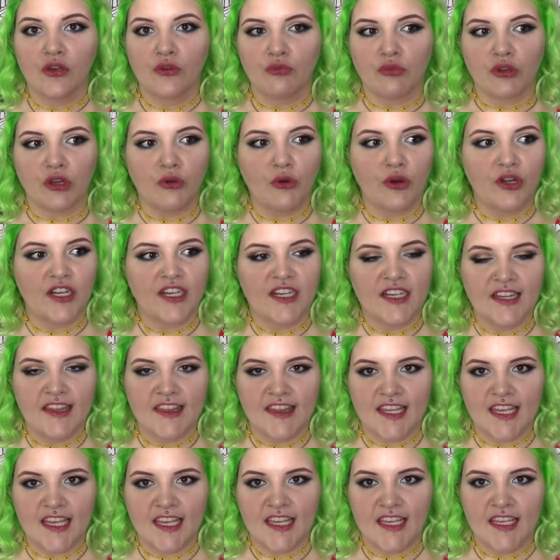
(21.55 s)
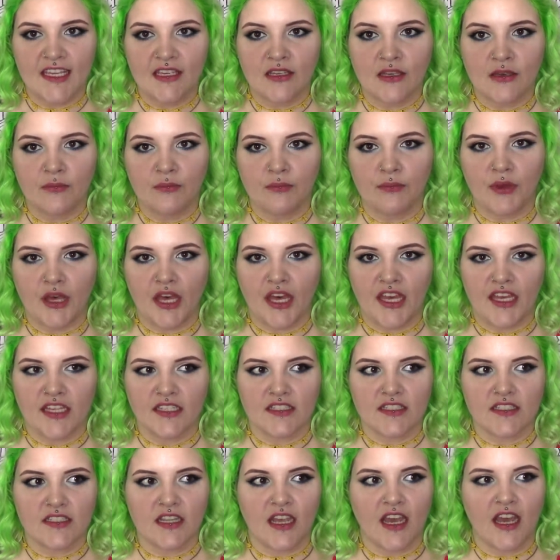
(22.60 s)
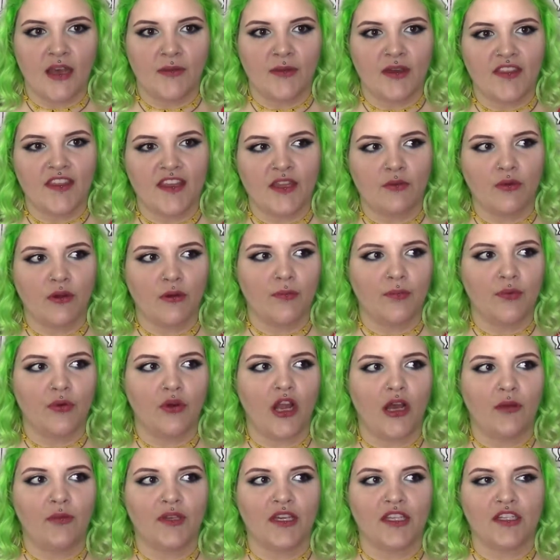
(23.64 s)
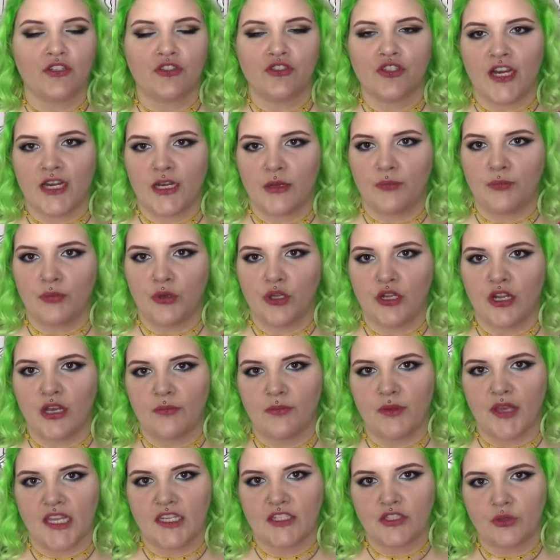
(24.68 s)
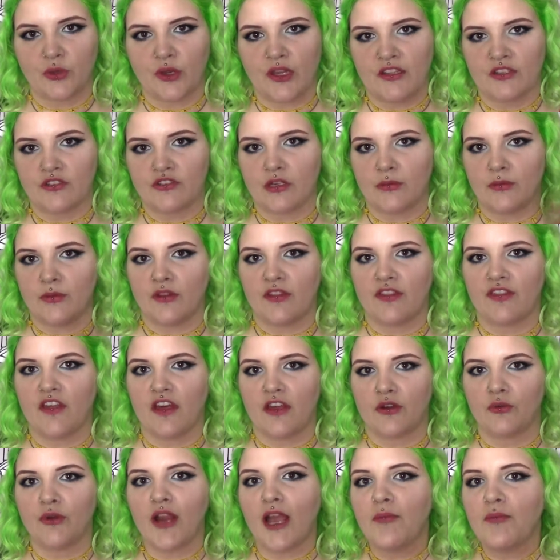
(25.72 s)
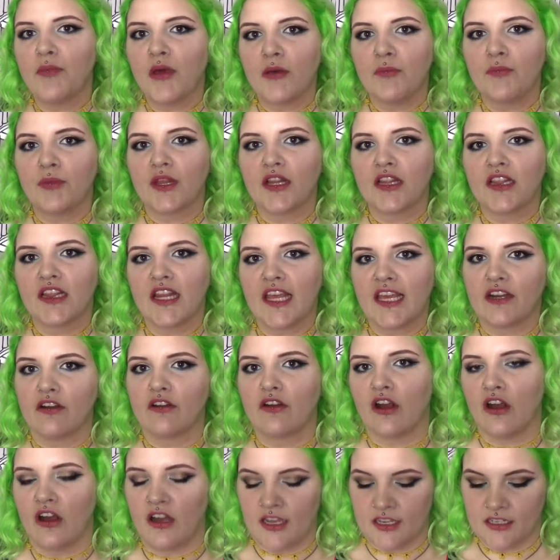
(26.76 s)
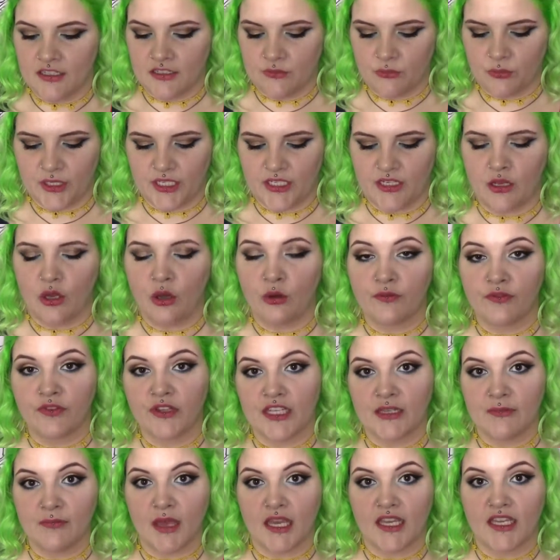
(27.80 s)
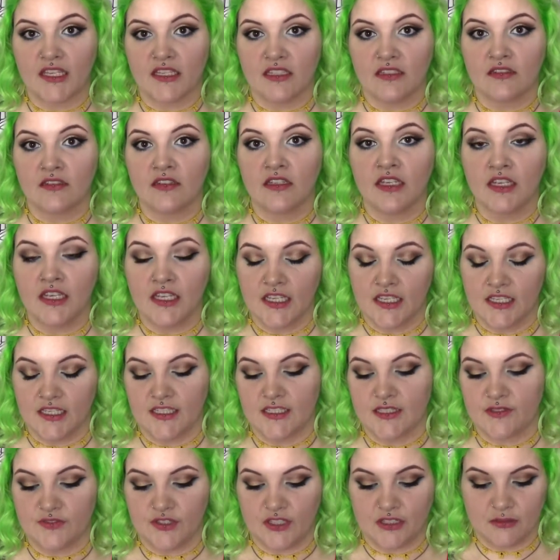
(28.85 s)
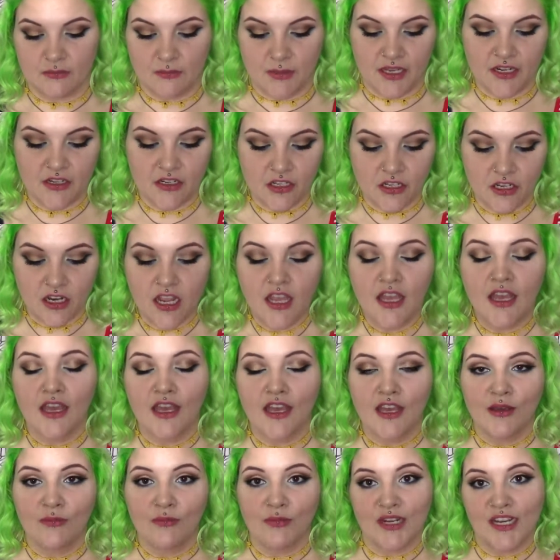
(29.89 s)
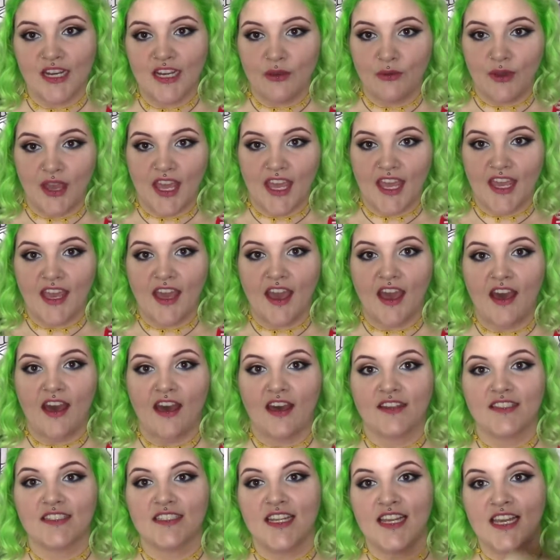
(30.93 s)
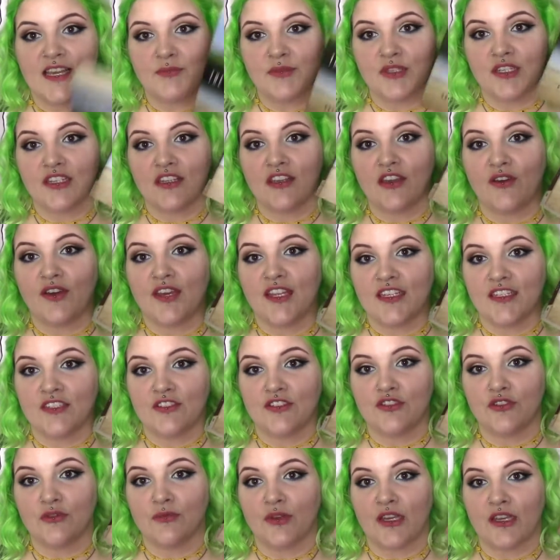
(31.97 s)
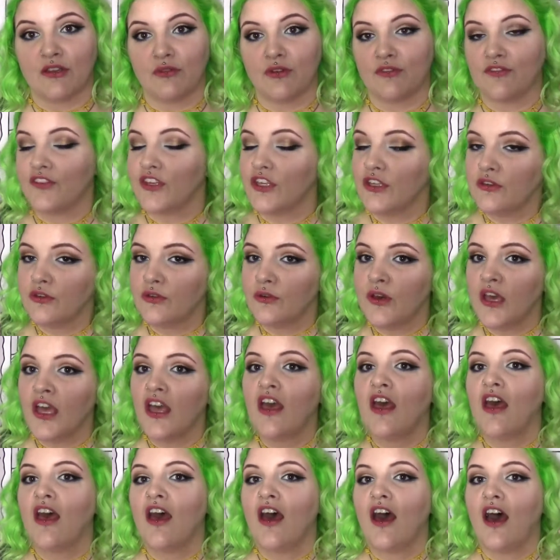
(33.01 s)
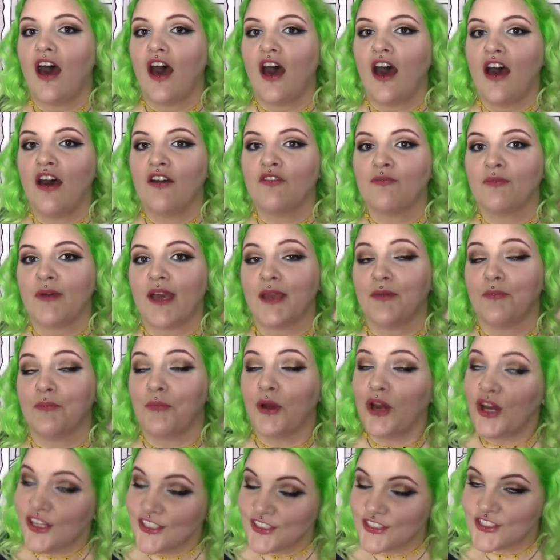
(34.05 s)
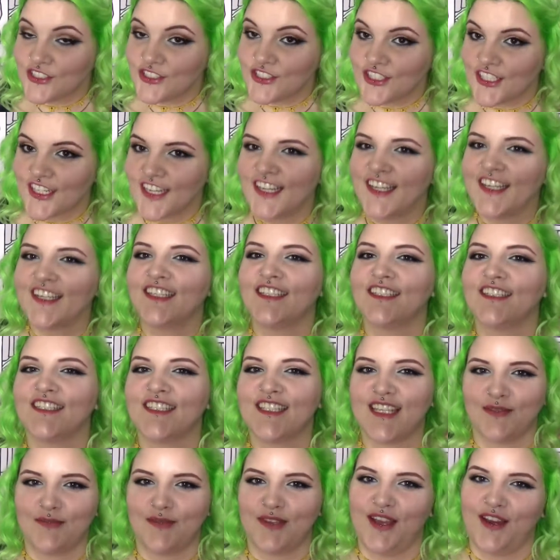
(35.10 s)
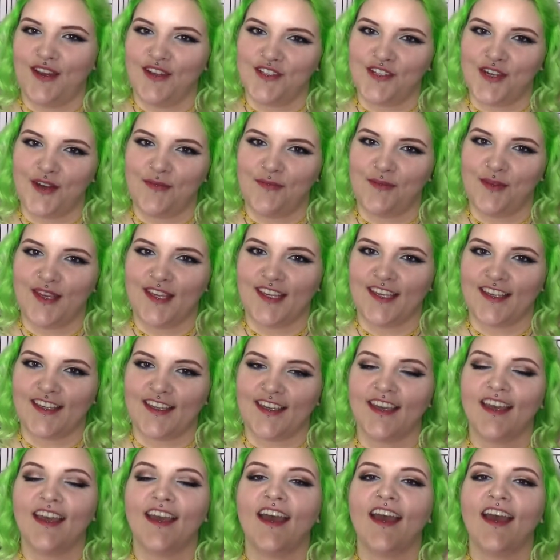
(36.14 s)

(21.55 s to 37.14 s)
record anything, but I think we're probably going to try to put up a Toil and Trouble-a-thon wrap-up later on when hopefully Megan is feeling better. But anyway, today I'm going to go ahead and do my review of my March TBR jar pick.